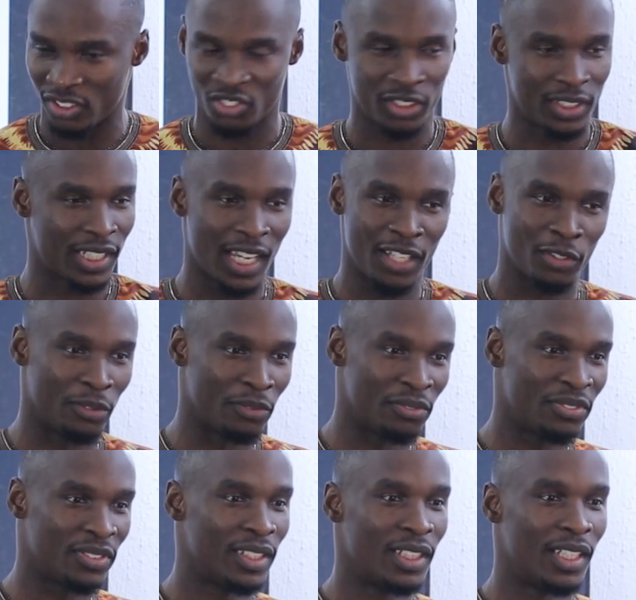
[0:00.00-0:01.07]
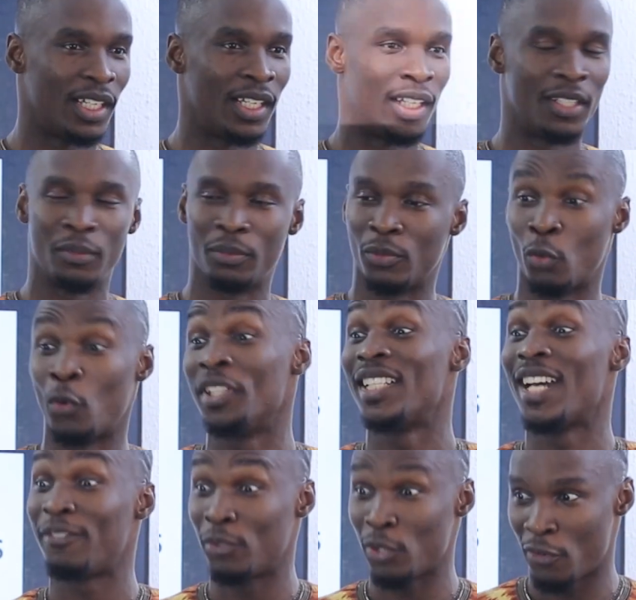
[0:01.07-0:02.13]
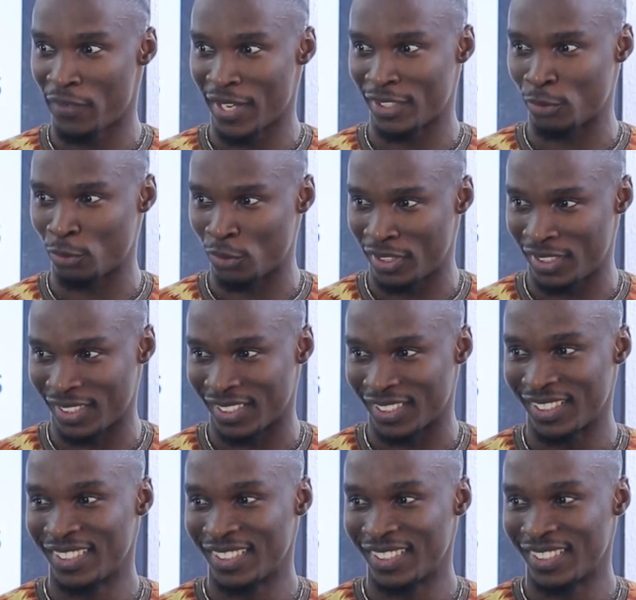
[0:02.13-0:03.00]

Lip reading: you know the kind of wonderful offers you will see.